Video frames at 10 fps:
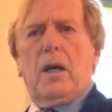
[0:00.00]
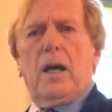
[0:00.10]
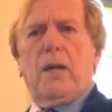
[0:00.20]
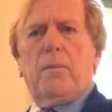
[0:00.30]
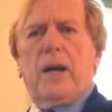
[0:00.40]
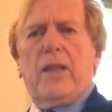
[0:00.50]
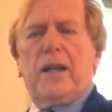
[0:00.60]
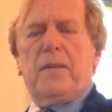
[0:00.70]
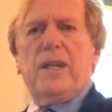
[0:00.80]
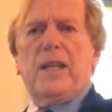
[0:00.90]
And by
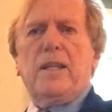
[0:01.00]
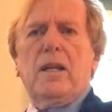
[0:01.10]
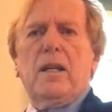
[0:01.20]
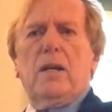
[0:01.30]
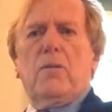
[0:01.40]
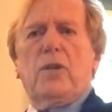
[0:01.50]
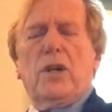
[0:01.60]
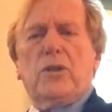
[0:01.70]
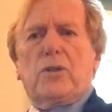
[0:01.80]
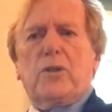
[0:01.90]
that I mean we're
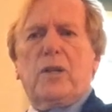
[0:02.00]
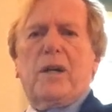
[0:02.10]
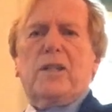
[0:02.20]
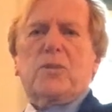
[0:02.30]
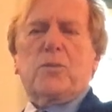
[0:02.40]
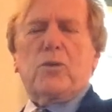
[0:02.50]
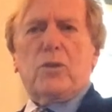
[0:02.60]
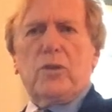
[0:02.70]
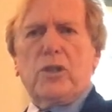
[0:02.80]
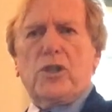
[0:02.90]
not talking about a small
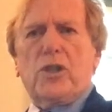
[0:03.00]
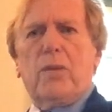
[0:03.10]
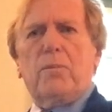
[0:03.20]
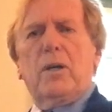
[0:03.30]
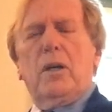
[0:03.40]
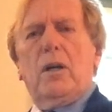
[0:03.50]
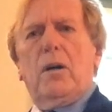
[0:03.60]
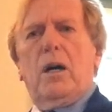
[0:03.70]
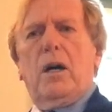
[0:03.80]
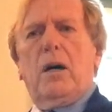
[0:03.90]
corner shop,
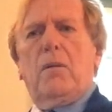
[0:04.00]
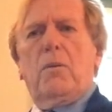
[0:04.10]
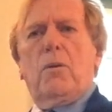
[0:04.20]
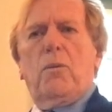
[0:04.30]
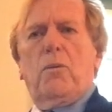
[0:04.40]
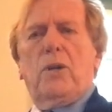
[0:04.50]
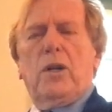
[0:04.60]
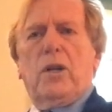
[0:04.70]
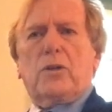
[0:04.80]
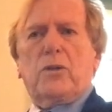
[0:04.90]
uh, we're
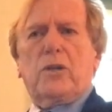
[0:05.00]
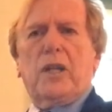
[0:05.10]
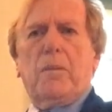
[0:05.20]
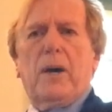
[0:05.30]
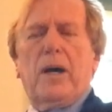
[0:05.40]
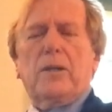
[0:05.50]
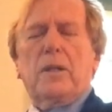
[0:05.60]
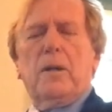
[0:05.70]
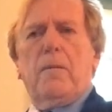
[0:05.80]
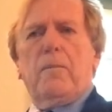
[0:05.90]
not talking about
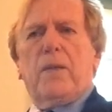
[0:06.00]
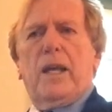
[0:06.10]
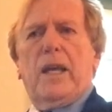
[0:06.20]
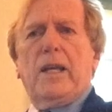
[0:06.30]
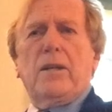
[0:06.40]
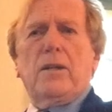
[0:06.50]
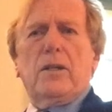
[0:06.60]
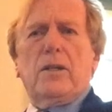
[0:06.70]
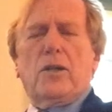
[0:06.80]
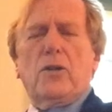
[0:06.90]
a
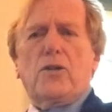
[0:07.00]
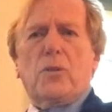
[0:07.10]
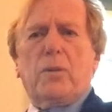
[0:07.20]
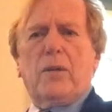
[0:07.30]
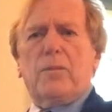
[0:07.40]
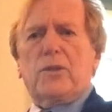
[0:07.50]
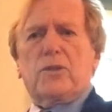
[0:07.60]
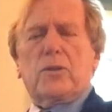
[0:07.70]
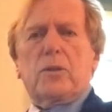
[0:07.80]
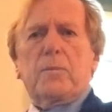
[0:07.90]
huge department
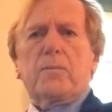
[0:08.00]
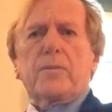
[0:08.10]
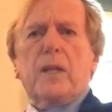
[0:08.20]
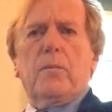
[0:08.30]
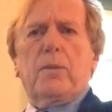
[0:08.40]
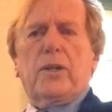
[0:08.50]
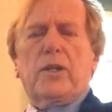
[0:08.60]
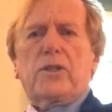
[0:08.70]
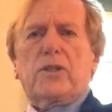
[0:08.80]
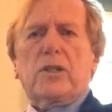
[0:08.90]
store, but
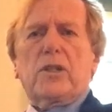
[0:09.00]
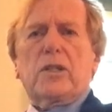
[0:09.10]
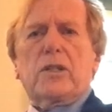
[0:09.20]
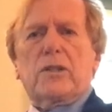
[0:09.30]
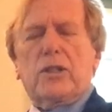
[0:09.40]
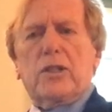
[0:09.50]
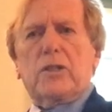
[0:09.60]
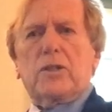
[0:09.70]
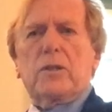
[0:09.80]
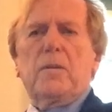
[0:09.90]
there are certain other
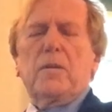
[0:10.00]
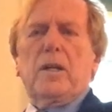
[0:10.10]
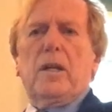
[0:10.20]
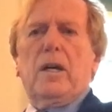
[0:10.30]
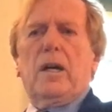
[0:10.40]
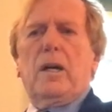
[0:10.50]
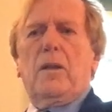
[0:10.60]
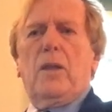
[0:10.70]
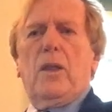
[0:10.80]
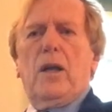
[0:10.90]
shirts uh,
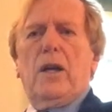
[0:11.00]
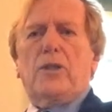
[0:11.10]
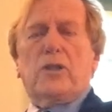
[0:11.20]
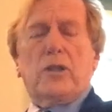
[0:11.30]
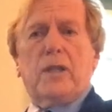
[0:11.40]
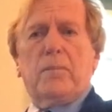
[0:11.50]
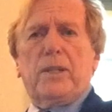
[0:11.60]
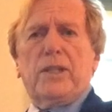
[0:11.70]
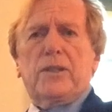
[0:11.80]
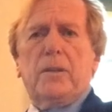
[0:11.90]
uh, shirt
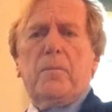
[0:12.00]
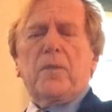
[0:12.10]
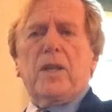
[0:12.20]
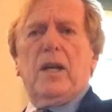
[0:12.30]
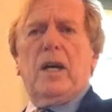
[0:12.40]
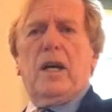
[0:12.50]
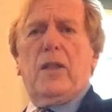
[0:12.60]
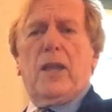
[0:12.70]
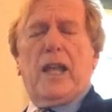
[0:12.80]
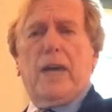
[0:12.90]
companies uh,
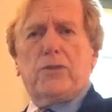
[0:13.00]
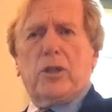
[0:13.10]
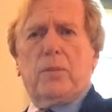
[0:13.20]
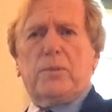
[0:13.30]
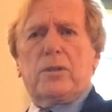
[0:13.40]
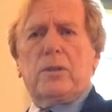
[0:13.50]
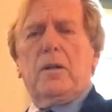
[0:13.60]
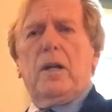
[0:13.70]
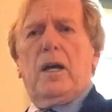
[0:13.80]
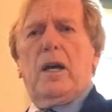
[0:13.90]
that have shops,
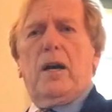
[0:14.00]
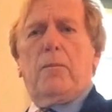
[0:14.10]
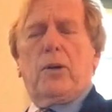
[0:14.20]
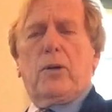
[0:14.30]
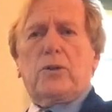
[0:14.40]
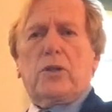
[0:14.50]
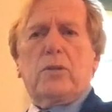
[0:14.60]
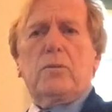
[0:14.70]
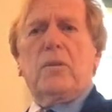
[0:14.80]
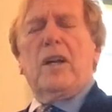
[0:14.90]
but
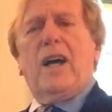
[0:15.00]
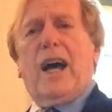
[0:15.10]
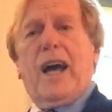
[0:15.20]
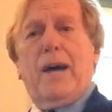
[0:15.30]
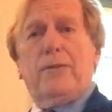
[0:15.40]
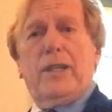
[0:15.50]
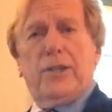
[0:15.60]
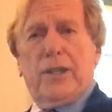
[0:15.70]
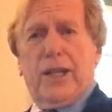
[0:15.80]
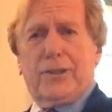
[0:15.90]
also have
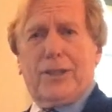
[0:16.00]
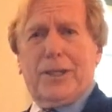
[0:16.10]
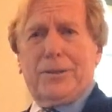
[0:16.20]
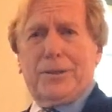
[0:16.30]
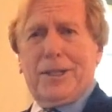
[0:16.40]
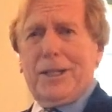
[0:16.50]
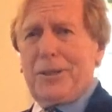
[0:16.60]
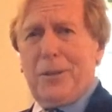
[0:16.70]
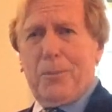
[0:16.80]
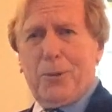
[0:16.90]
internet sales, and
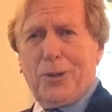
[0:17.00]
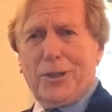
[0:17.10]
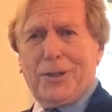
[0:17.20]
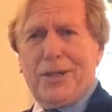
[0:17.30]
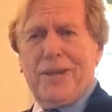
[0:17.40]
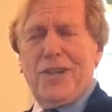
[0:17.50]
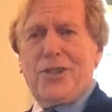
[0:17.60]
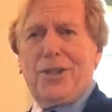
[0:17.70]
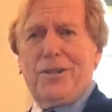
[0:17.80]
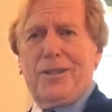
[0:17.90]
that's an important
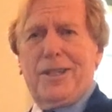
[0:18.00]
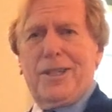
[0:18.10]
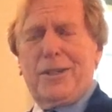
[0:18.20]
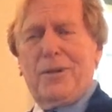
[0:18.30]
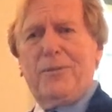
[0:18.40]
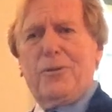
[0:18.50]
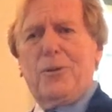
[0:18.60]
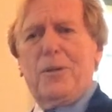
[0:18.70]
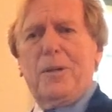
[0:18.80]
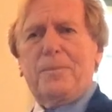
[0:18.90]
consideration going
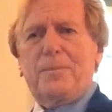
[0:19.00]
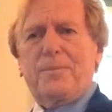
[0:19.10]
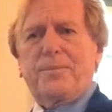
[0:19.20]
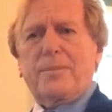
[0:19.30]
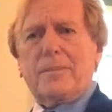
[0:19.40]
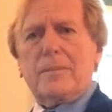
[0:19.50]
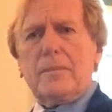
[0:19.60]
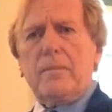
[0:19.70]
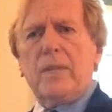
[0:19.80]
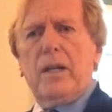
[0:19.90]
forward.
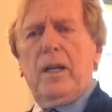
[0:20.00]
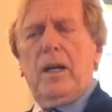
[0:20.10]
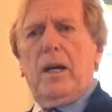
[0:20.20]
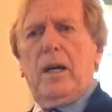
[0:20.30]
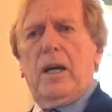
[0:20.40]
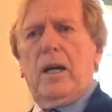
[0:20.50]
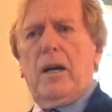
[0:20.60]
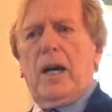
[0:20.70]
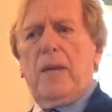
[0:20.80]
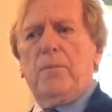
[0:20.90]

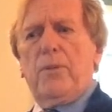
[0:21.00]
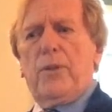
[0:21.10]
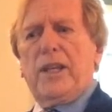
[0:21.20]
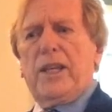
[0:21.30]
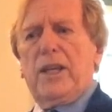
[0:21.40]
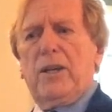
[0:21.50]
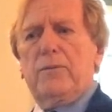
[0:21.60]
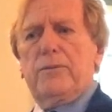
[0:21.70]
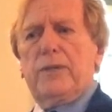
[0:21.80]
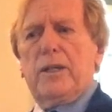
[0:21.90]
I'm thinking
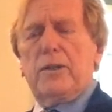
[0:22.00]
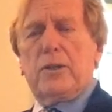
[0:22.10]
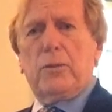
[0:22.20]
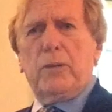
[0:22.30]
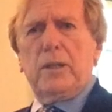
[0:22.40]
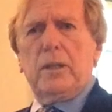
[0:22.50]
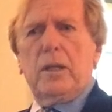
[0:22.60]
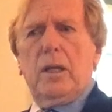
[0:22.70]
of Tyrwhitt